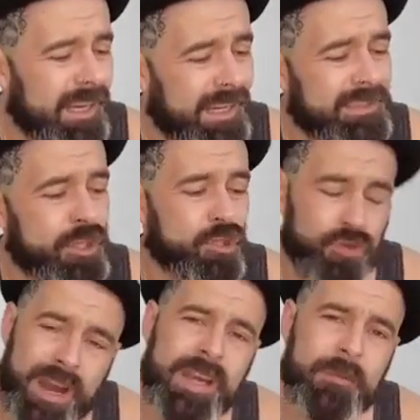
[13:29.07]
like to
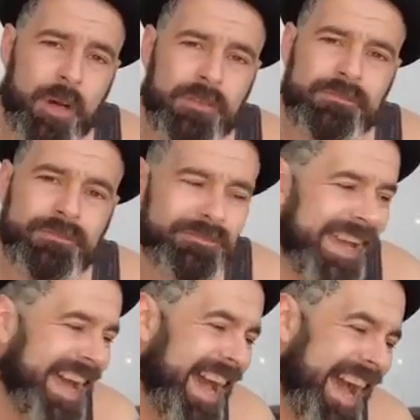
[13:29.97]
try them on.
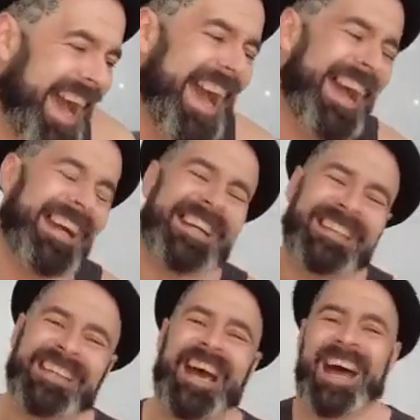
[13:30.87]

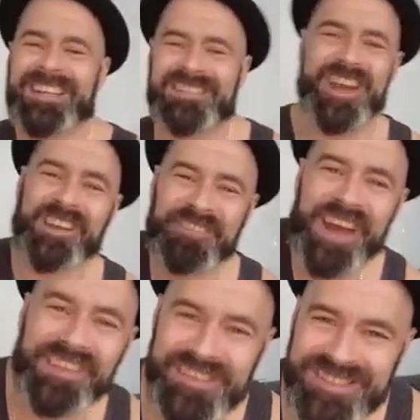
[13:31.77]
Hashtag
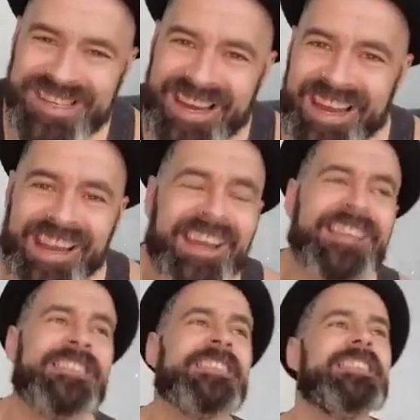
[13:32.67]
Father's Day!
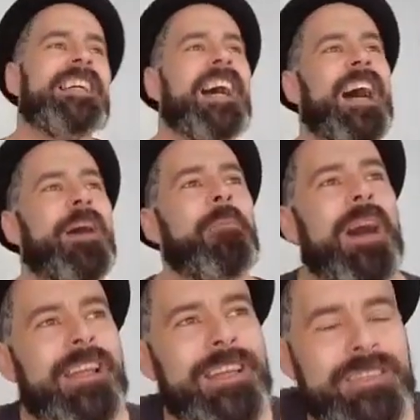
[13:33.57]

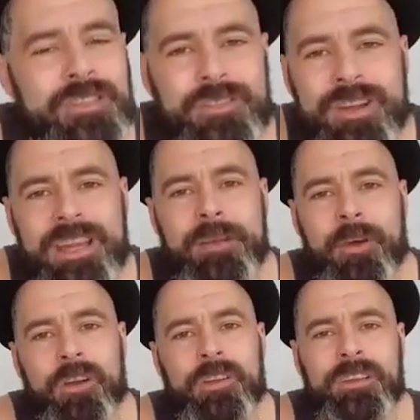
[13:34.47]
I like to try them
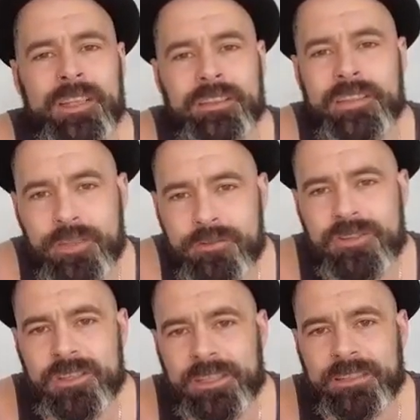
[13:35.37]
on, and
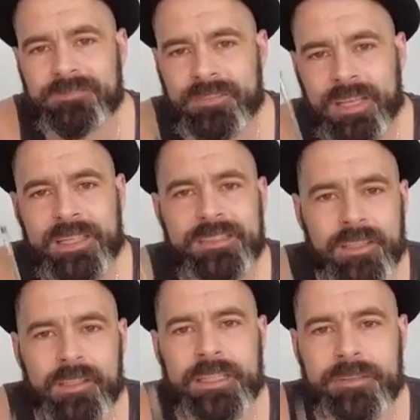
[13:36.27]
usually I like to
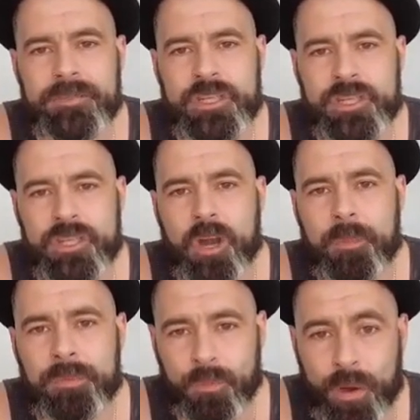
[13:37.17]
leave the
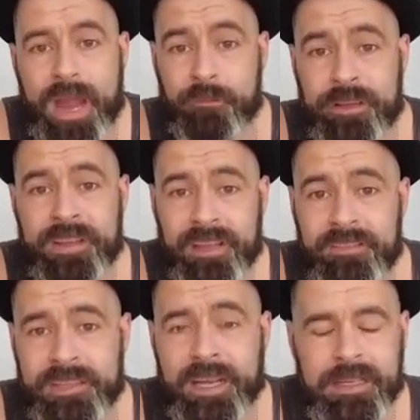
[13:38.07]
shop wearing
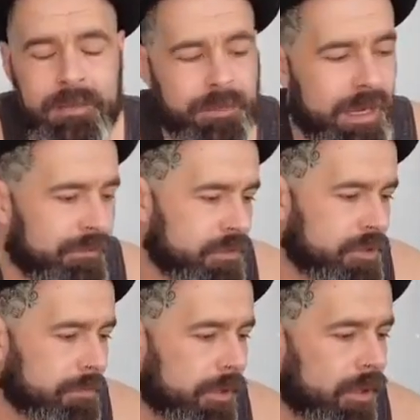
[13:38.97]
the item that I've
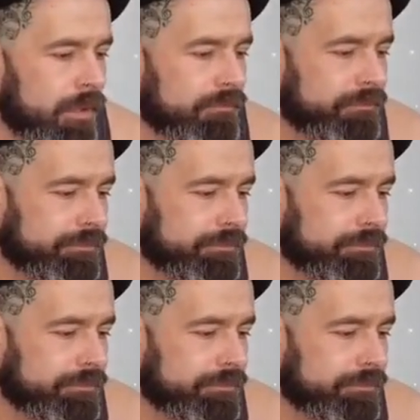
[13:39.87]
just bought.